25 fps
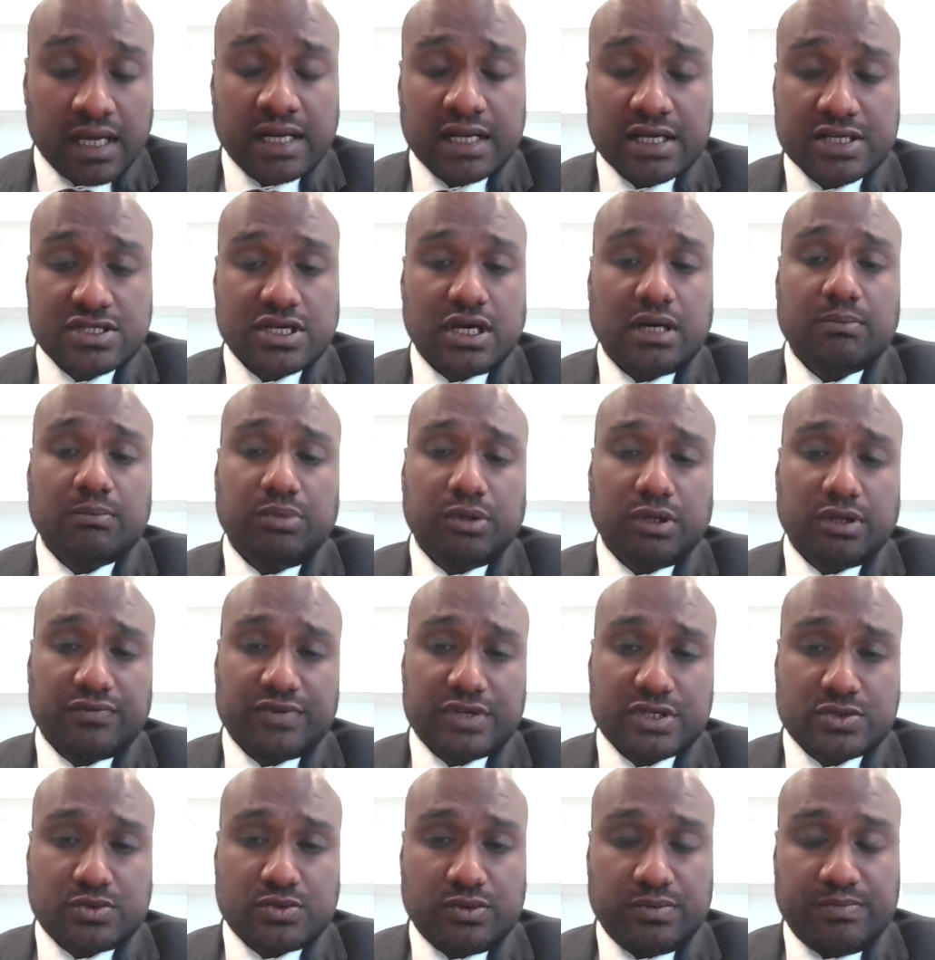An example of
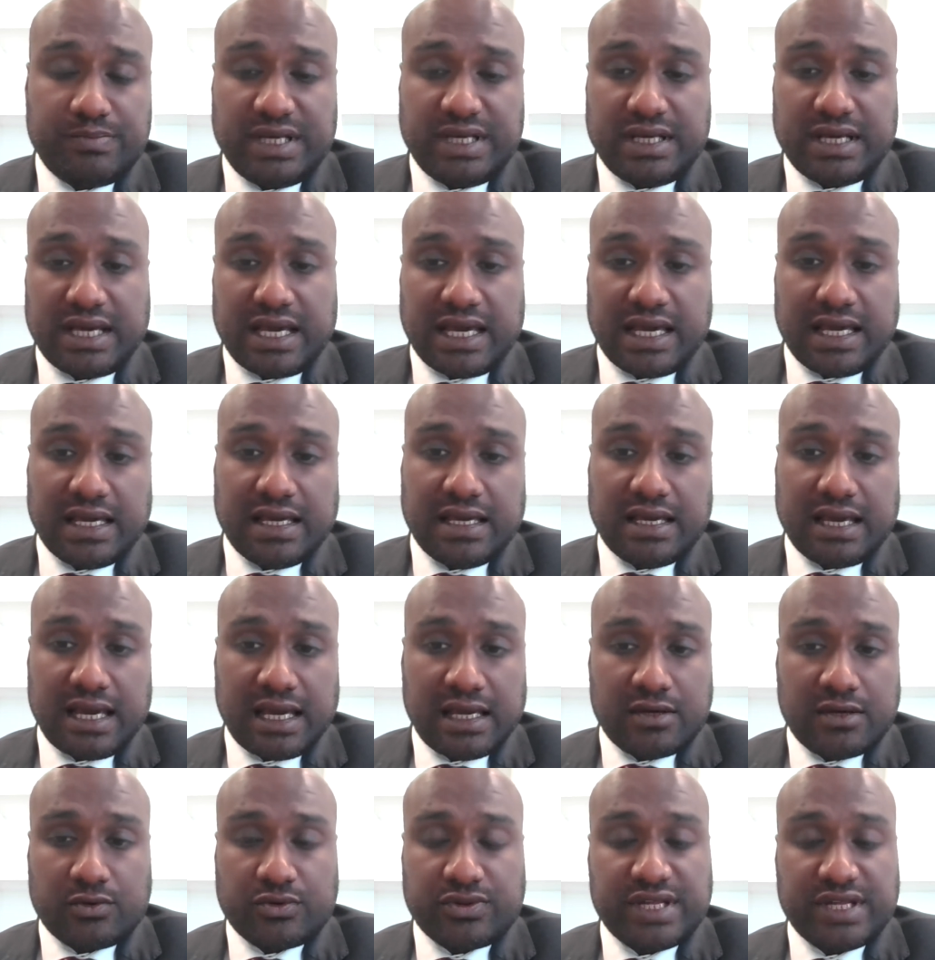this would be
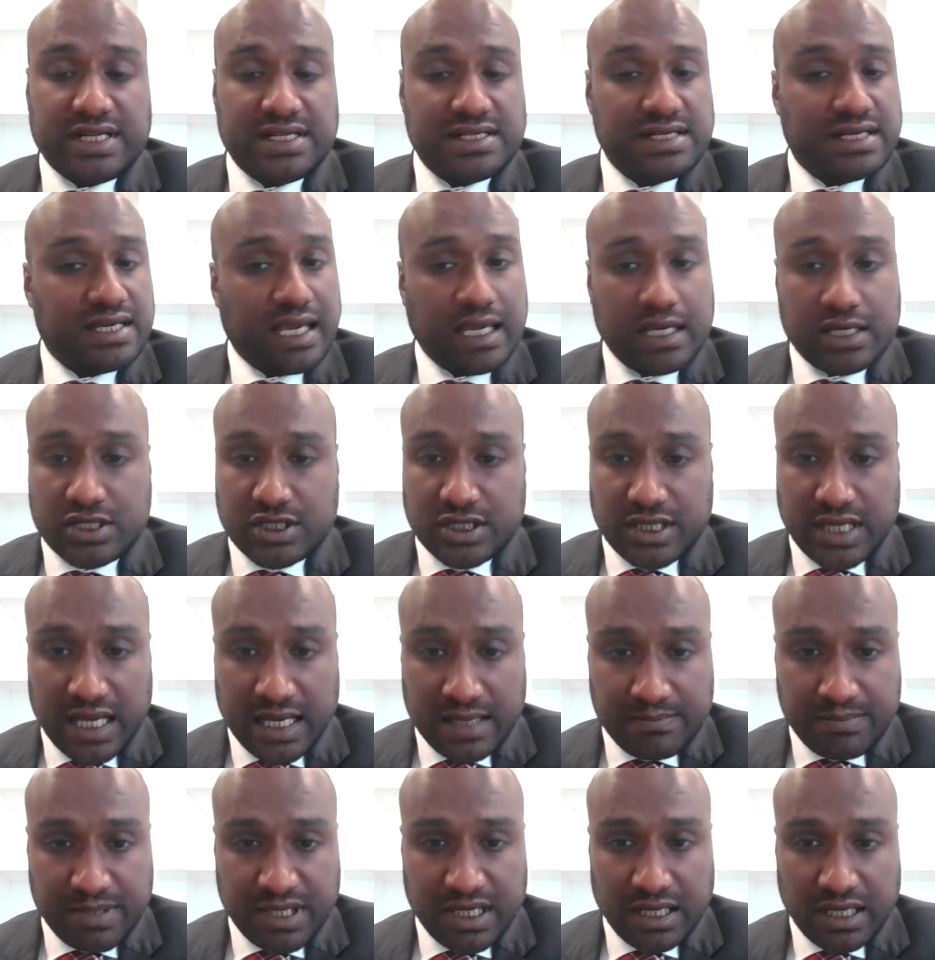a authentication
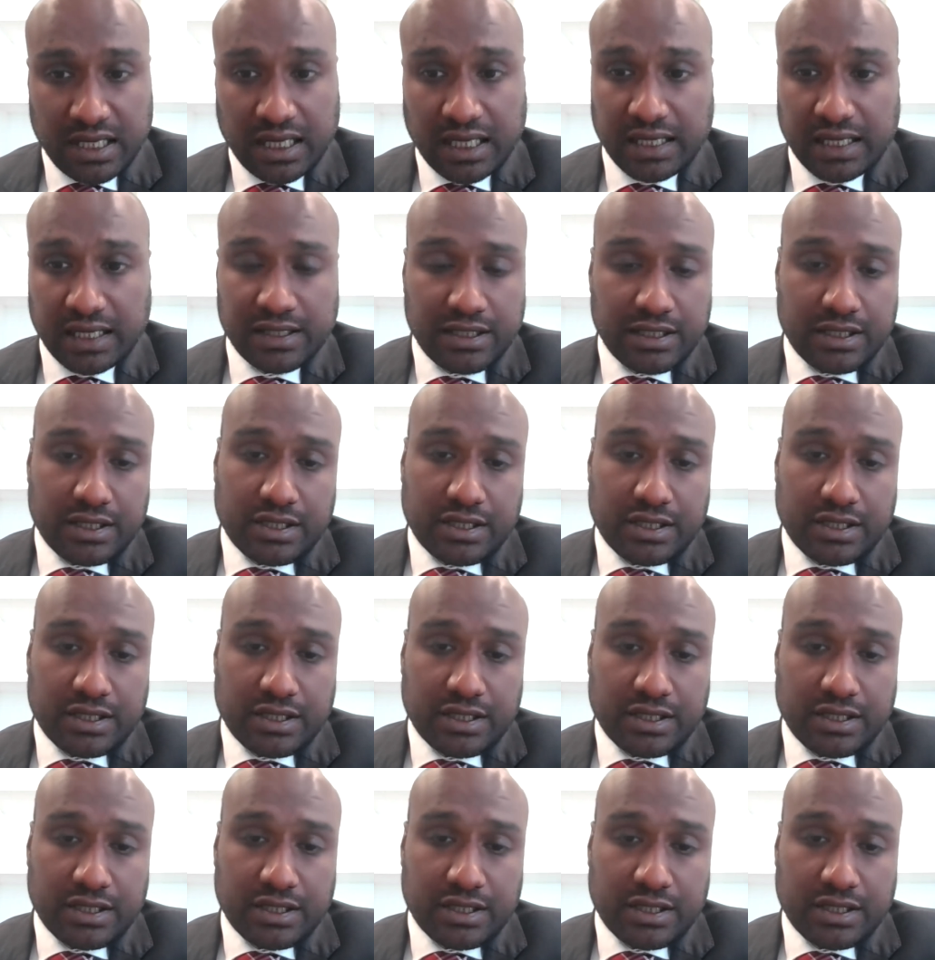API,